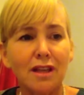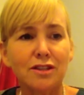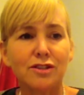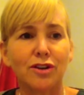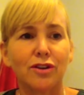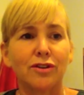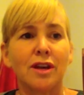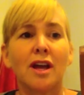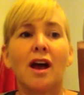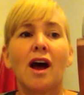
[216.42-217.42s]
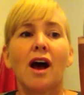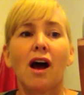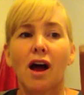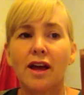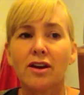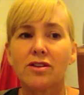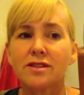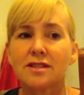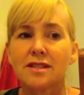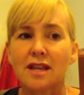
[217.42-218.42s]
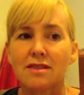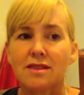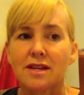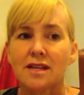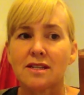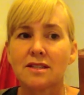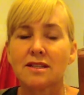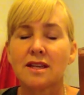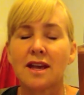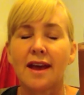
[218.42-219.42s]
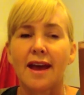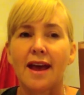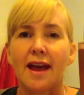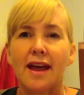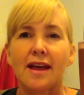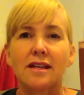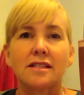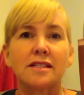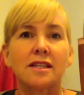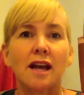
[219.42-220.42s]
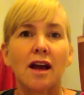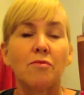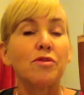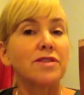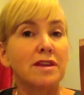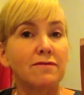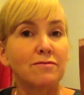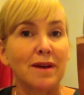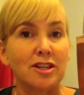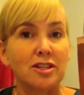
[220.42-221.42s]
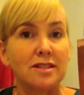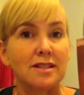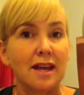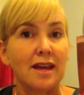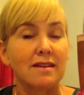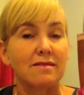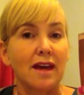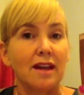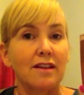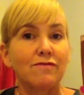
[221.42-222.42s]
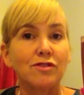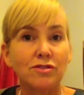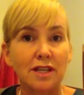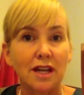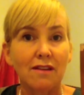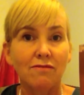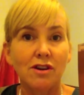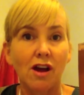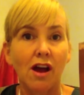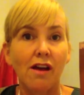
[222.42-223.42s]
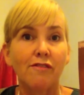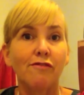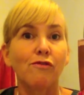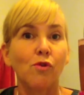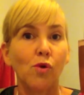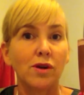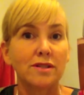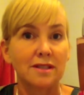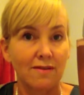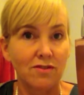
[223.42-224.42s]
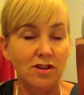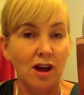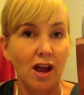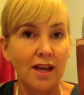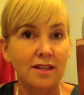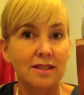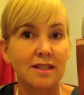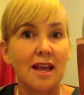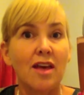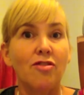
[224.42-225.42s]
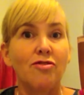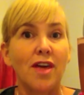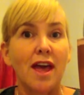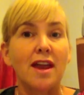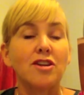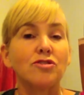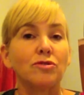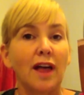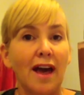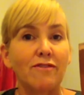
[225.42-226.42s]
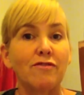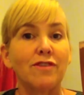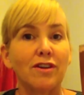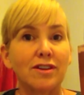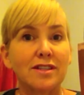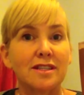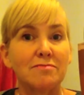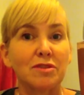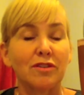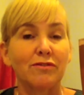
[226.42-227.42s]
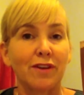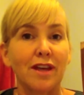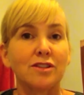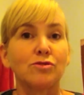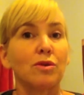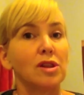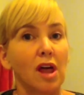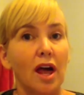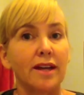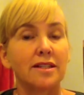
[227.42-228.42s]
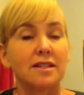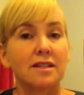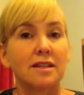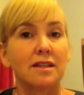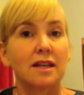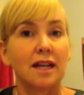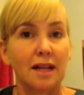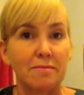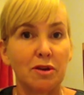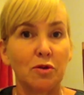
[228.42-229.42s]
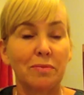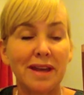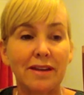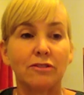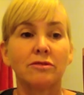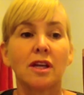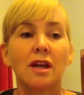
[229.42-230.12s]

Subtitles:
So I got sent this, and with the information saying that if you use it every night for 7 nights, then you'll have a very similar effect to a light clinical peel.